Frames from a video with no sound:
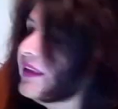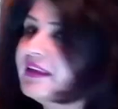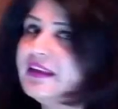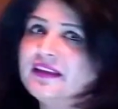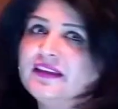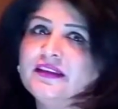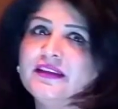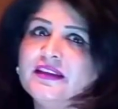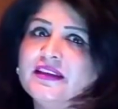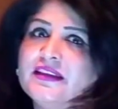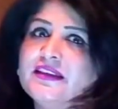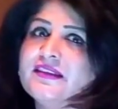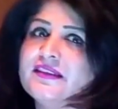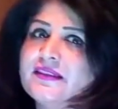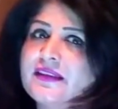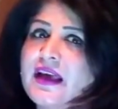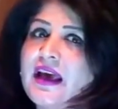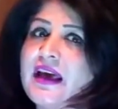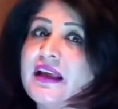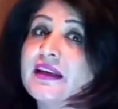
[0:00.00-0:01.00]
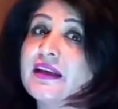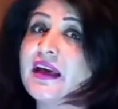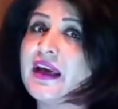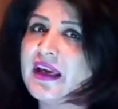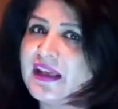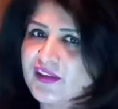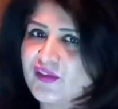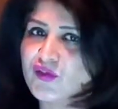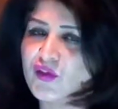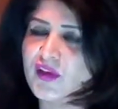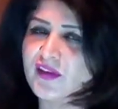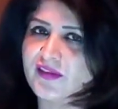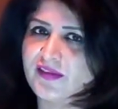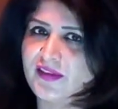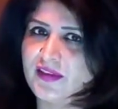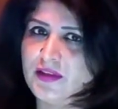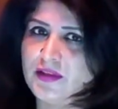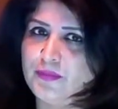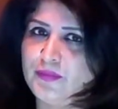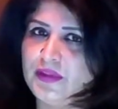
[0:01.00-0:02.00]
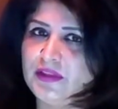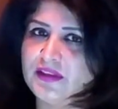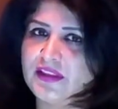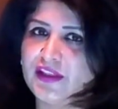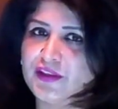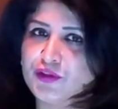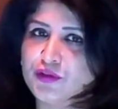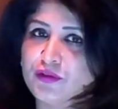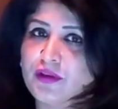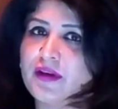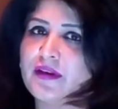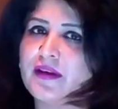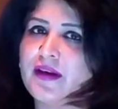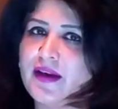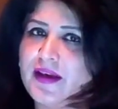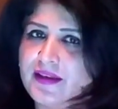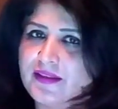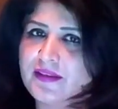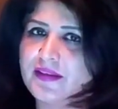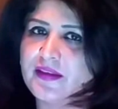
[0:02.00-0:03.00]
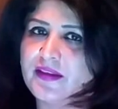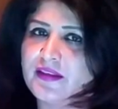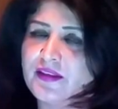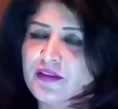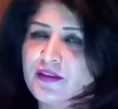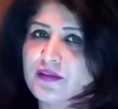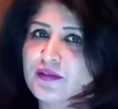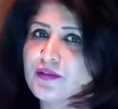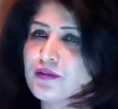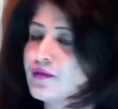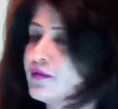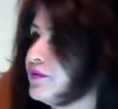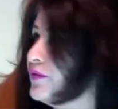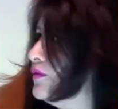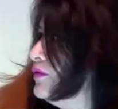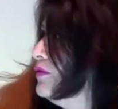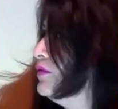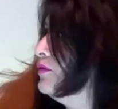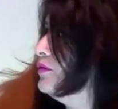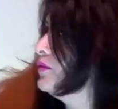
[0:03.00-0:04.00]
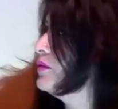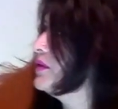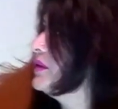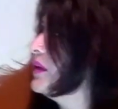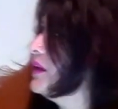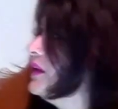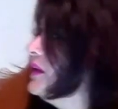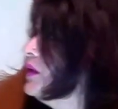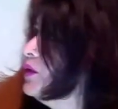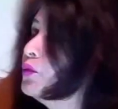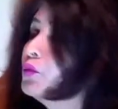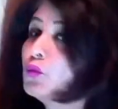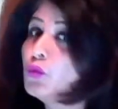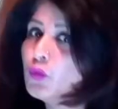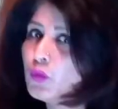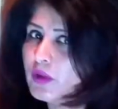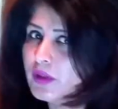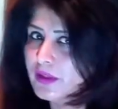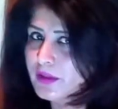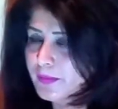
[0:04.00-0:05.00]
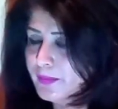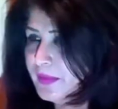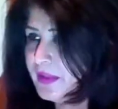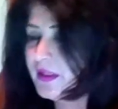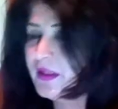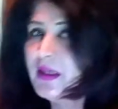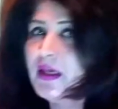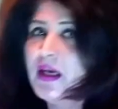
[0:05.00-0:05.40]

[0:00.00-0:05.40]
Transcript: id is an extra syllable that you are ending to the verb.